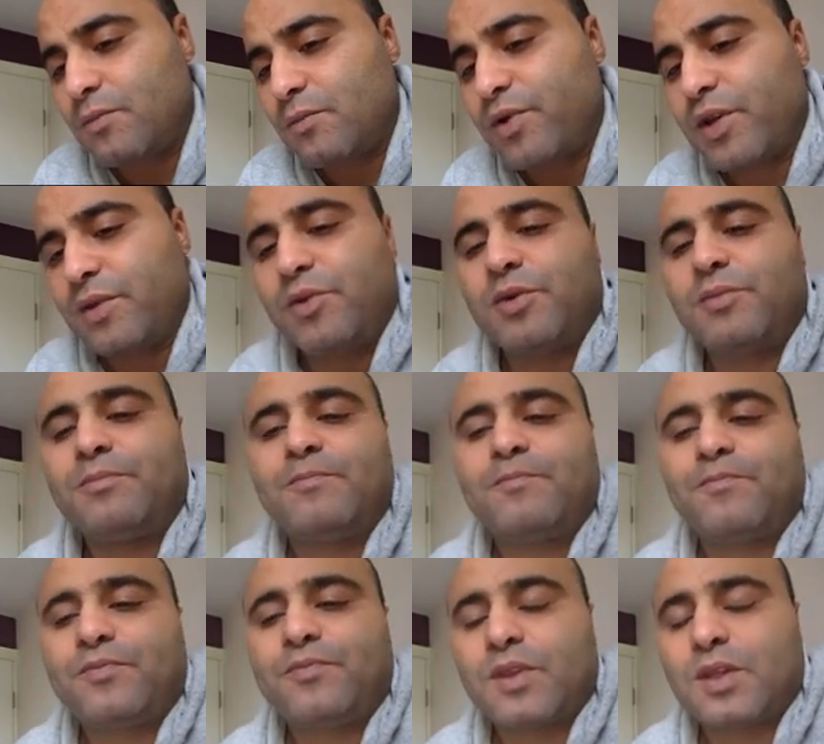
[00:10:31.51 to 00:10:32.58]
premium.
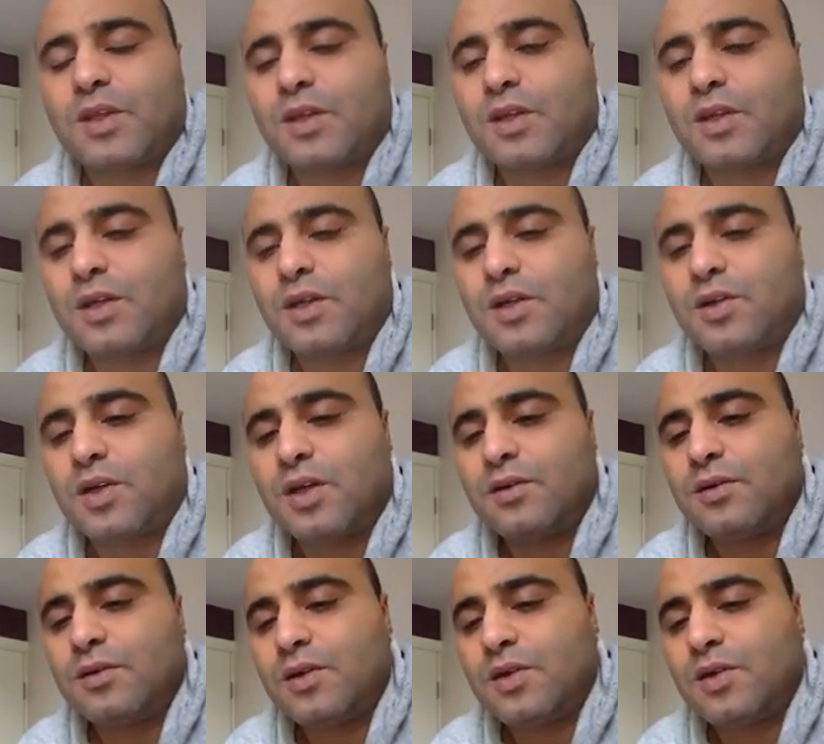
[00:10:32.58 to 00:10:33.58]
Okay.